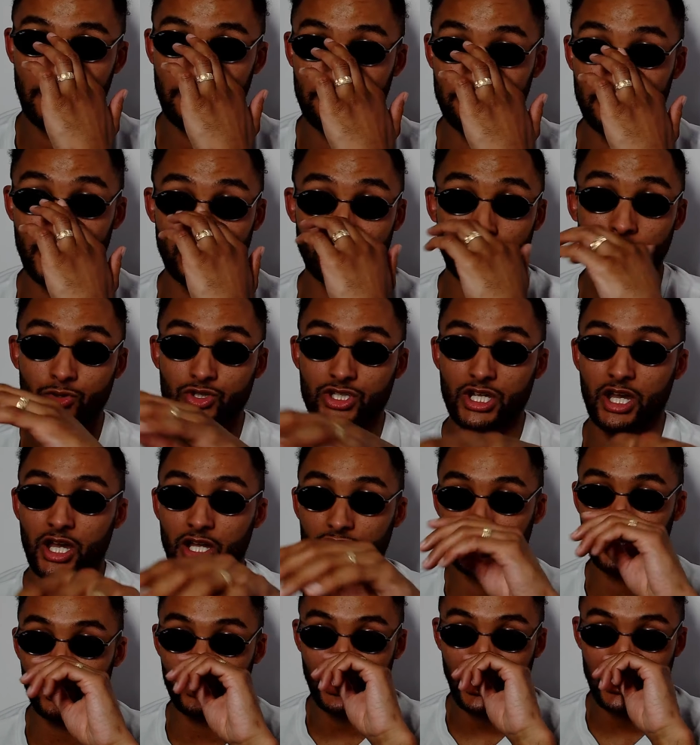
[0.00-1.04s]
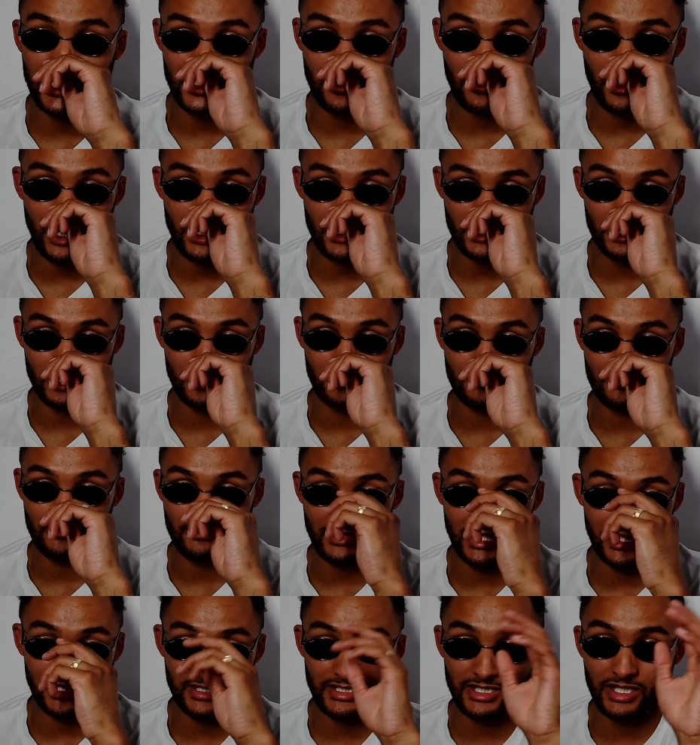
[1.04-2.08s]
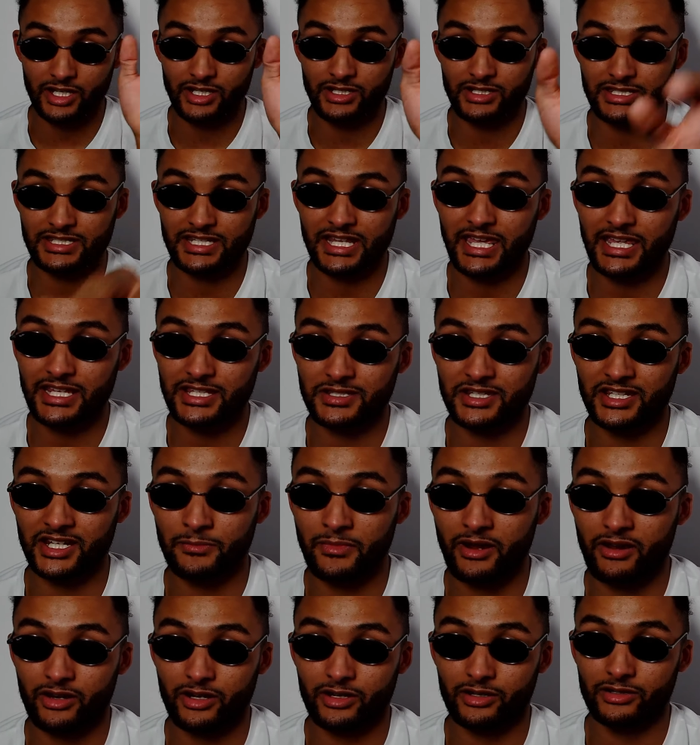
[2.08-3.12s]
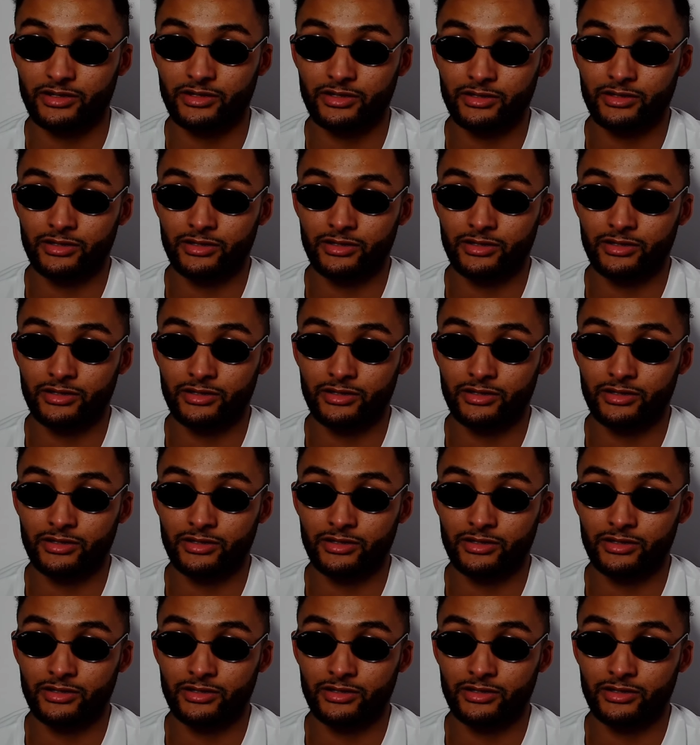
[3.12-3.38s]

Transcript: No, no charge, no case to answer in certain states in America.